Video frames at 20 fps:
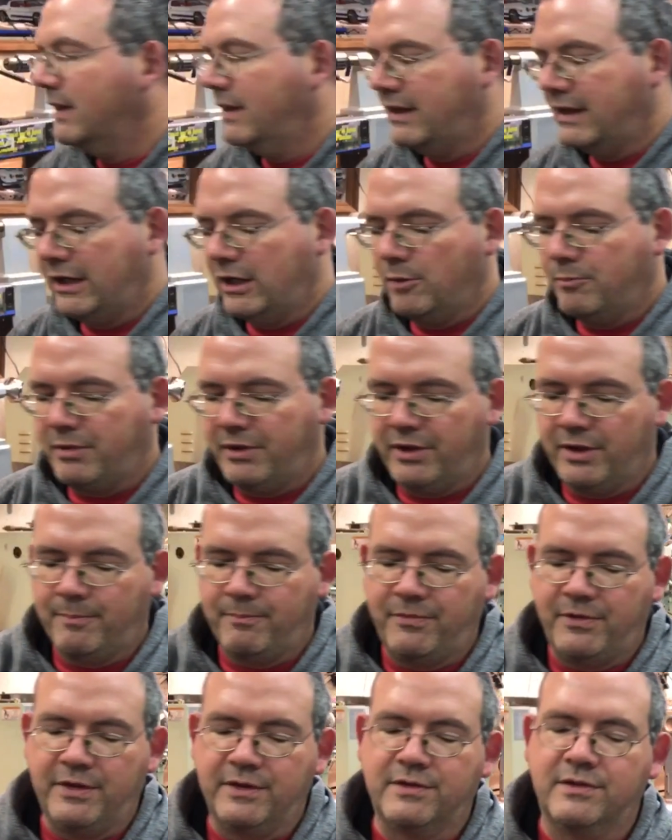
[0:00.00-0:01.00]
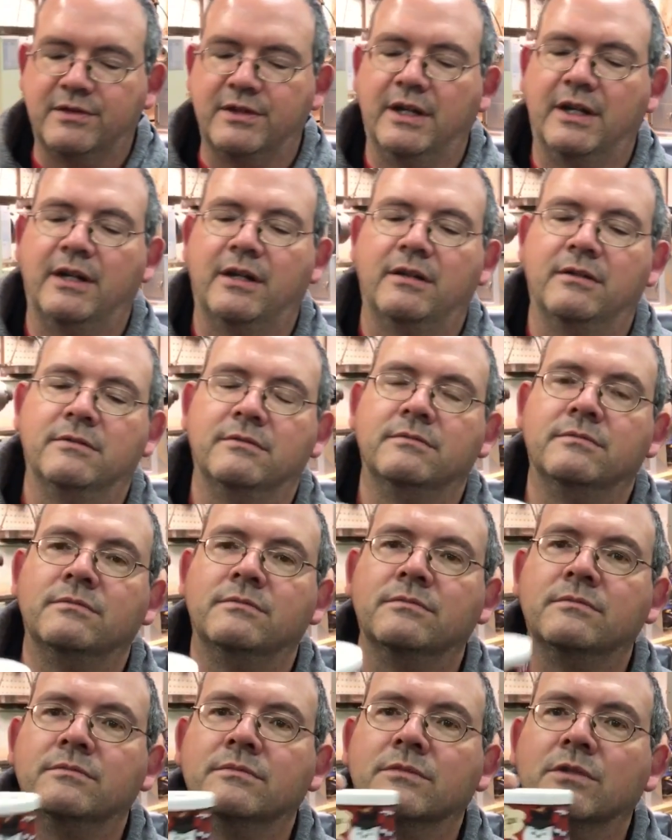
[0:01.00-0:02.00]
And I opened up this uh,
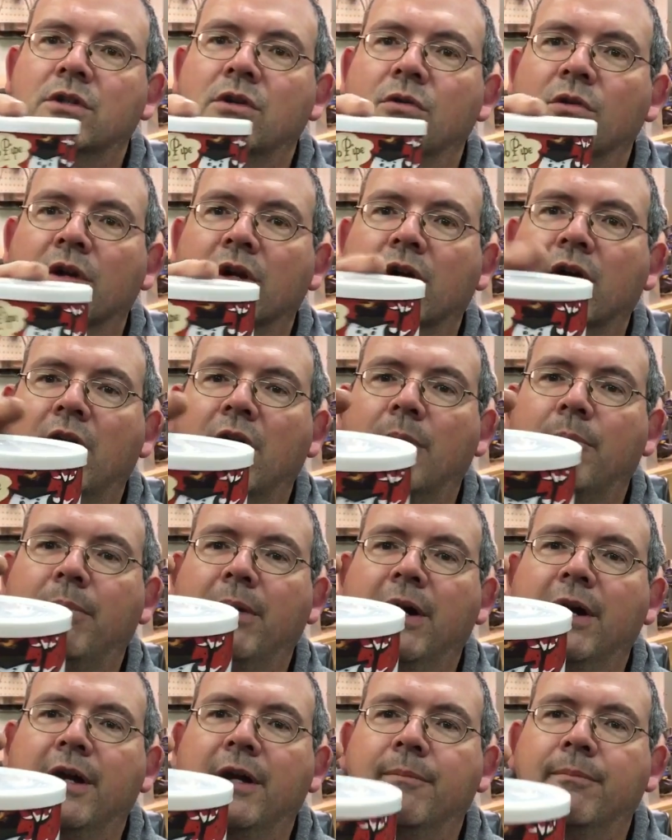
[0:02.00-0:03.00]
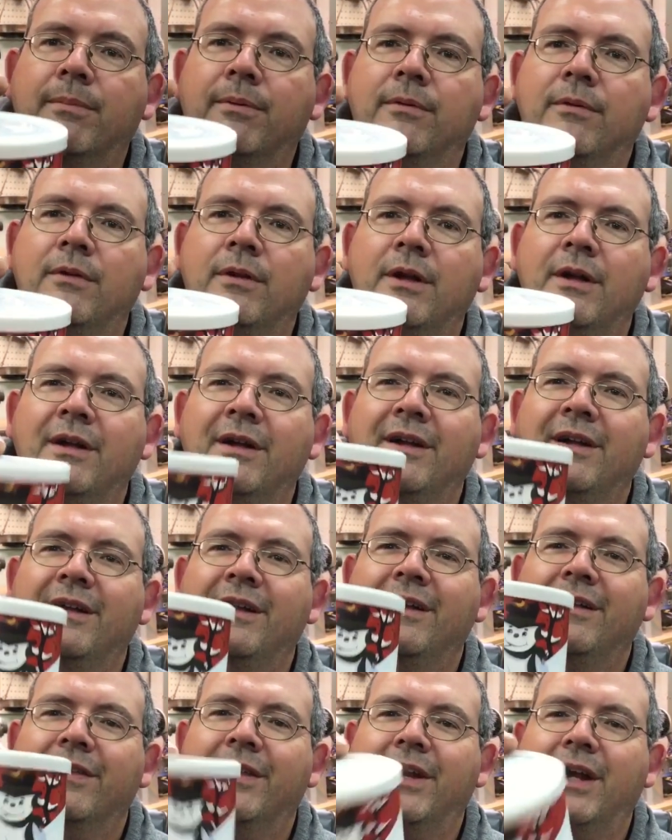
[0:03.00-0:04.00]
corncob pipe
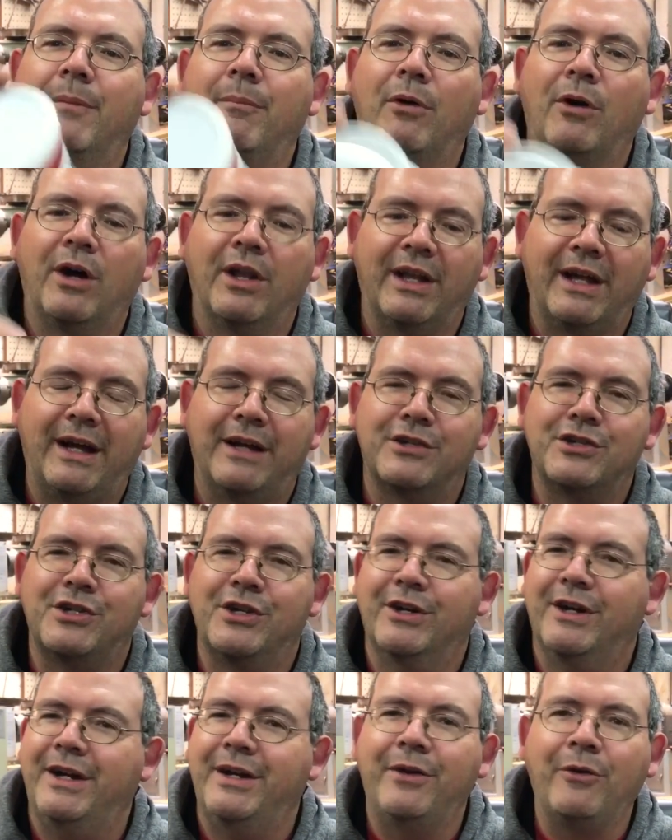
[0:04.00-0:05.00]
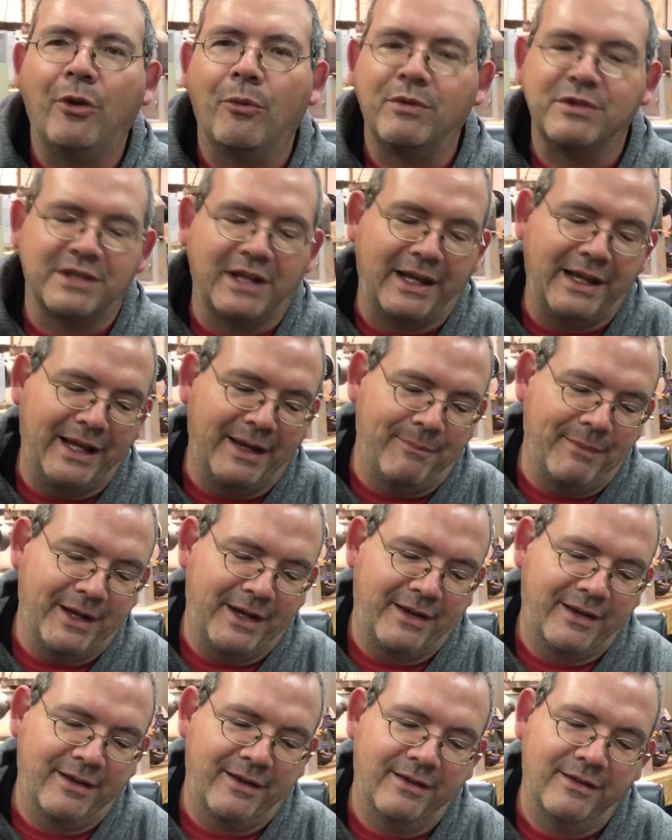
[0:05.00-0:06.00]
that I bought last year. I knew it was a
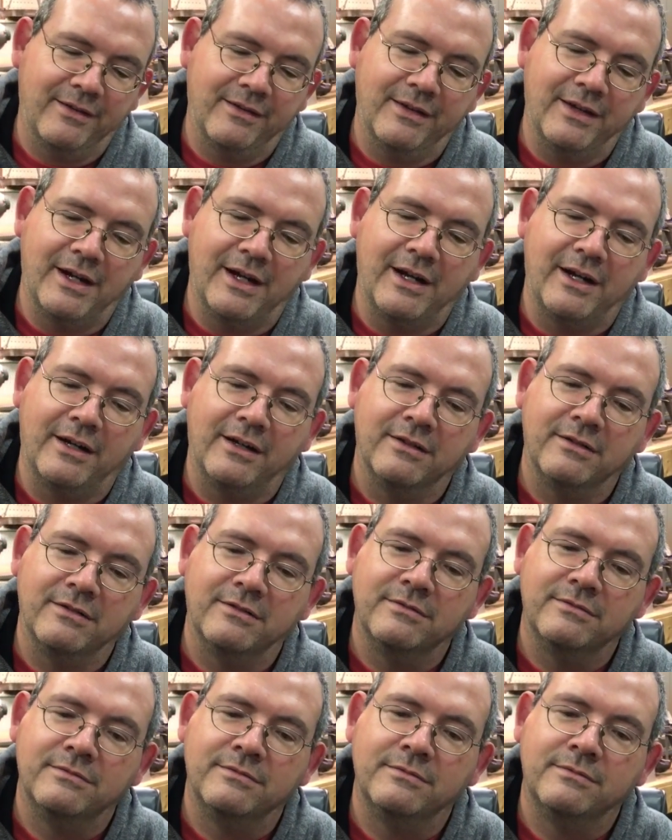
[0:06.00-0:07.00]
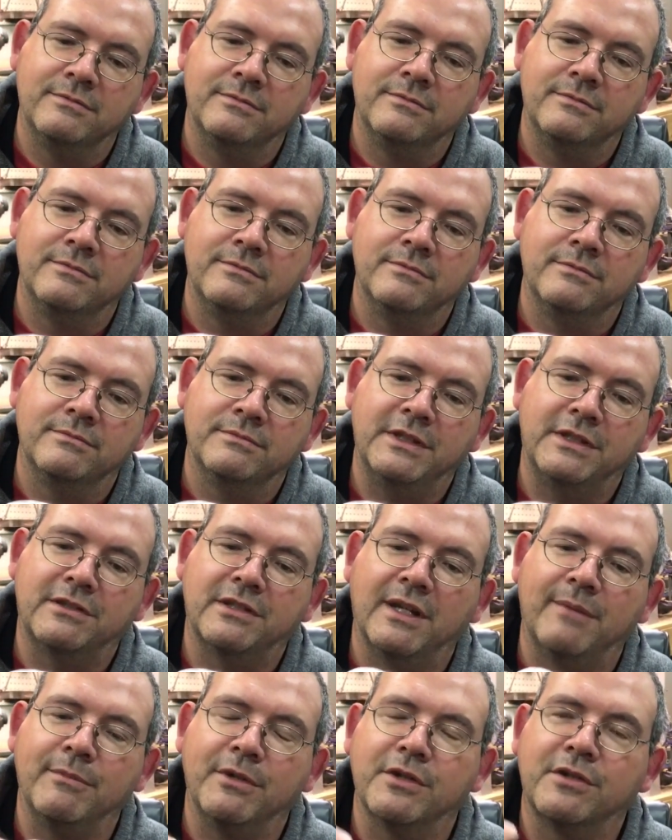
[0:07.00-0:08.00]
gimmick. Uh,
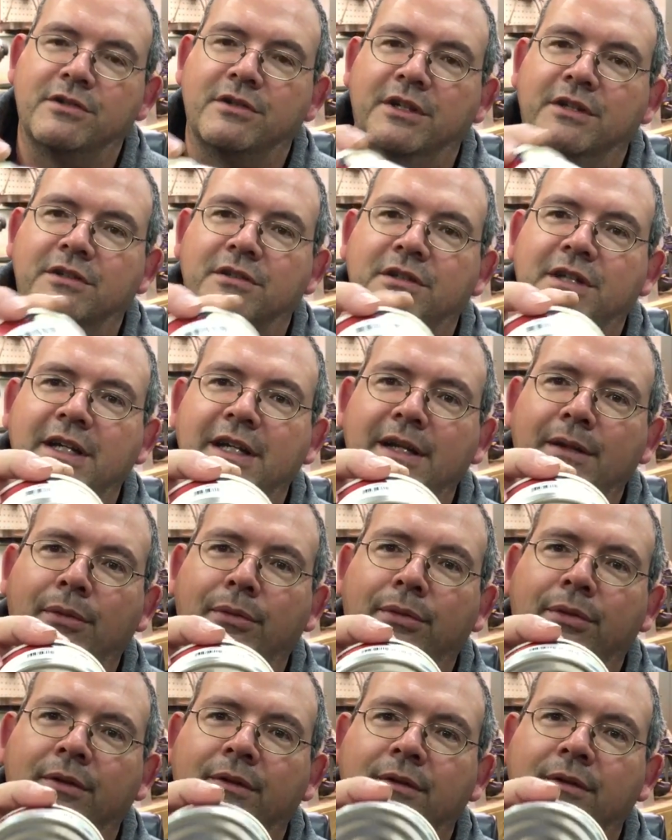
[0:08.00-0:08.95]
December 16th.